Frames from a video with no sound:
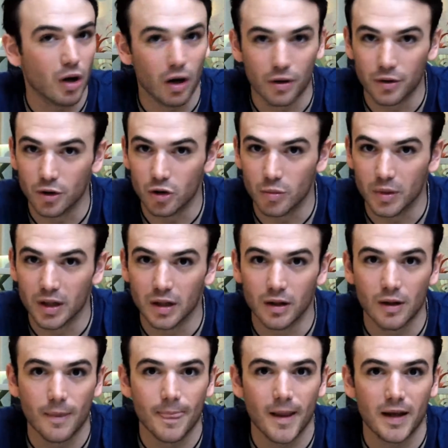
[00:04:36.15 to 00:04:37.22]
Paul Newman,
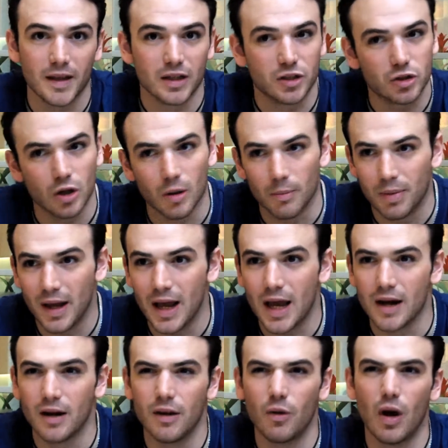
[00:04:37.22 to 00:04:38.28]
and then Sean
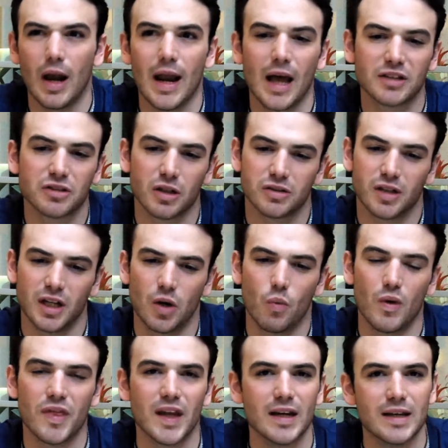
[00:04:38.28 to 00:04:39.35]
Penn, and I started
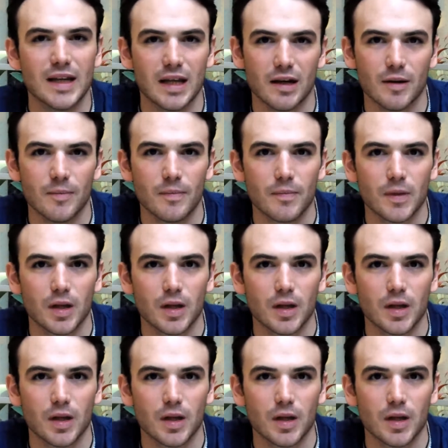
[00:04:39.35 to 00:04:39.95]
studying what they did,